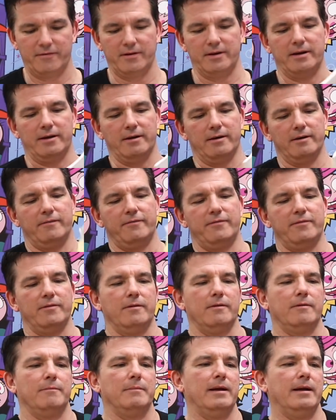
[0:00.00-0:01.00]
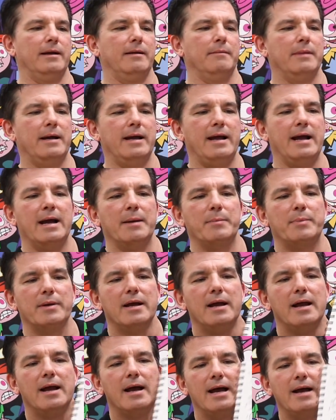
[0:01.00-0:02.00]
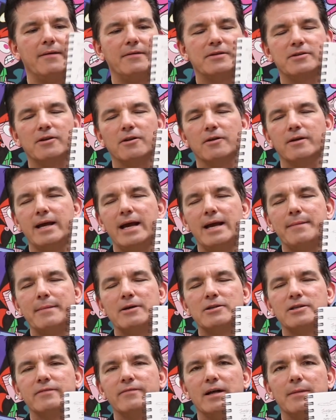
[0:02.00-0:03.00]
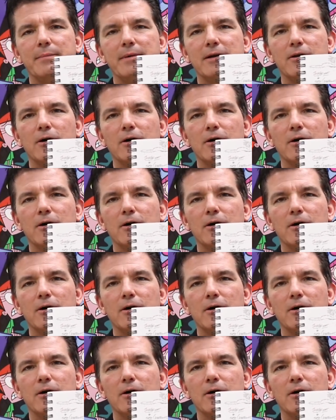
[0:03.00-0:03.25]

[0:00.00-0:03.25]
in here for my app. I had this little game I was developing